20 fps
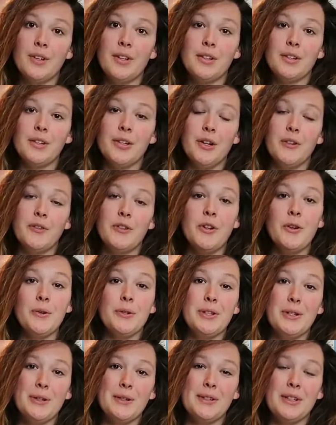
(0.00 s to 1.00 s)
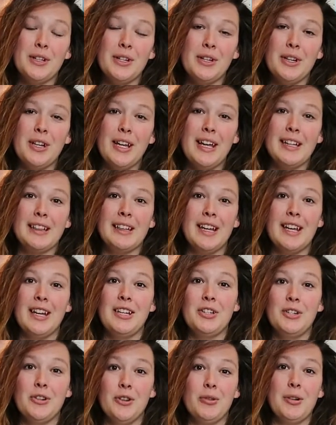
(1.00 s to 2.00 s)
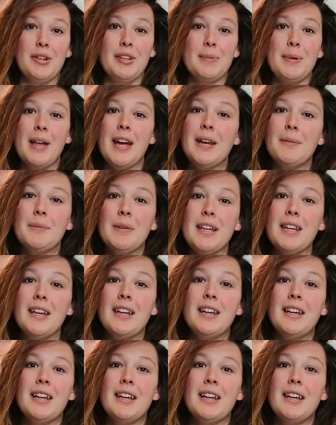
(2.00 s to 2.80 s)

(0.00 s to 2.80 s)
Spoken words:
So if you know what those look like, then you know the ones behind me